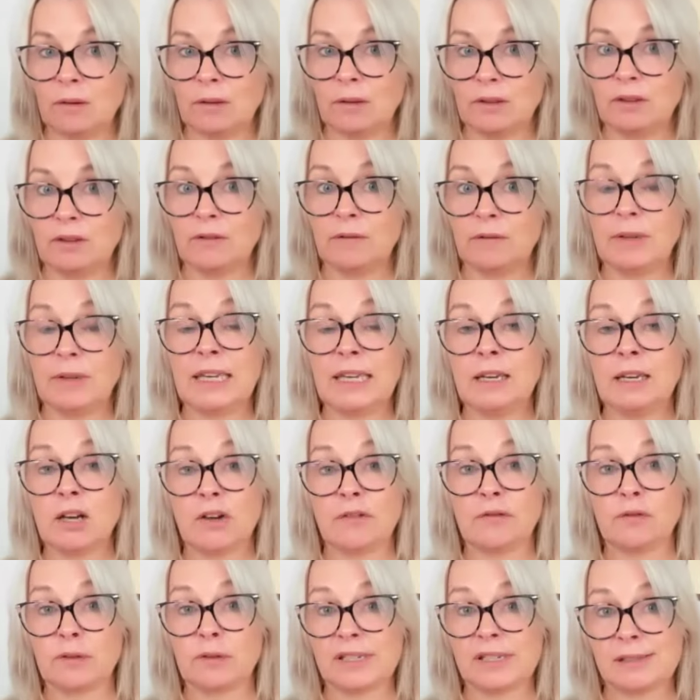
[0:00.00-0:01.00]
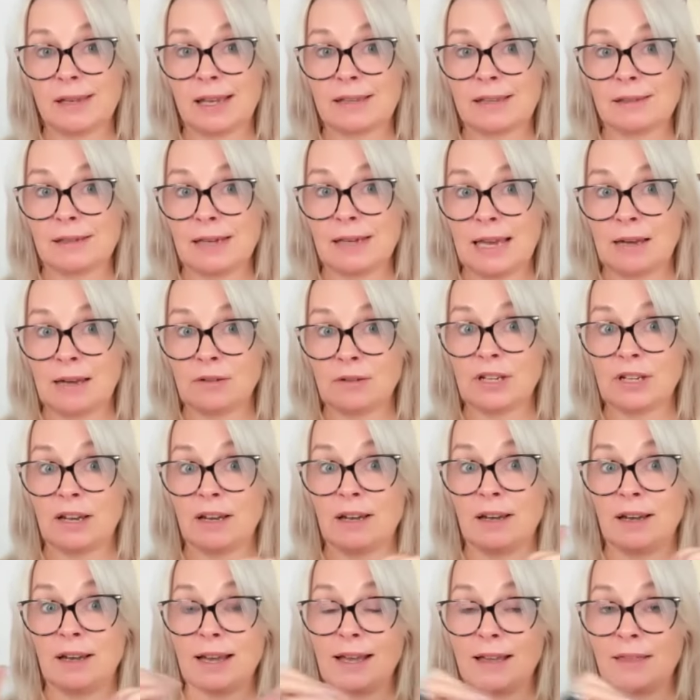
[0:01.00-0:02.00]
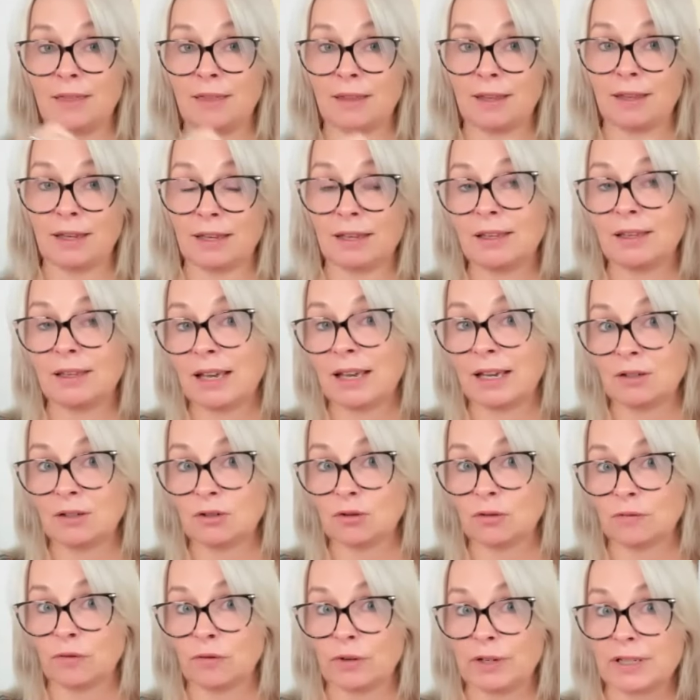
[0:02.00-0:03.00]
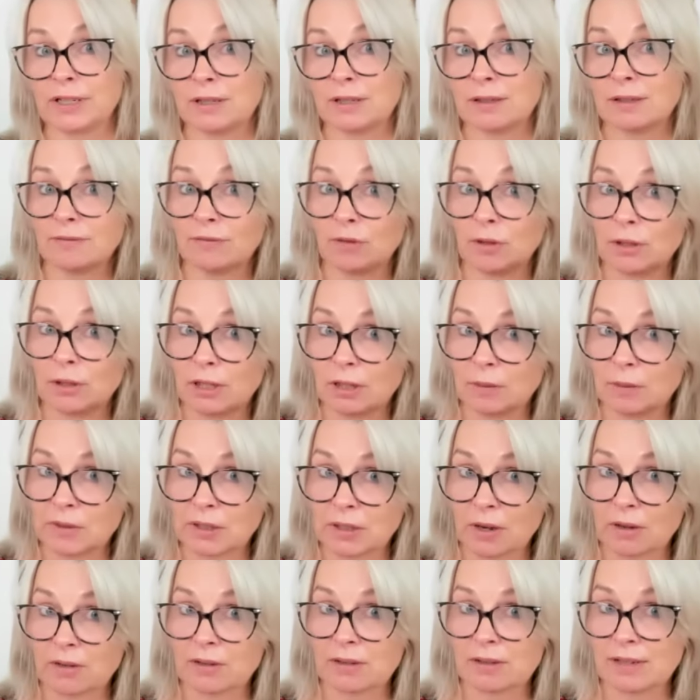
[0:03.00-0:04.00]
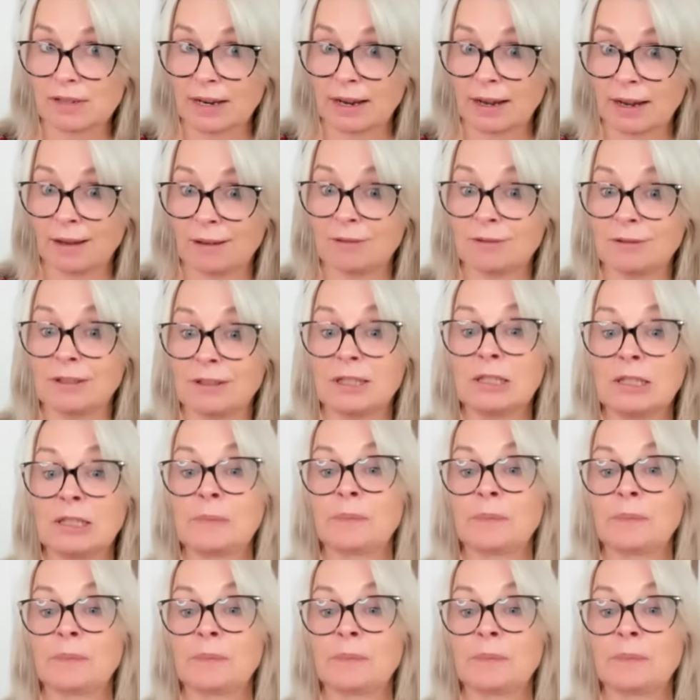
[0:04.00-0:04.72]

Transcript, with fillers: the ego voice gets louder and the angel voice volume goes down.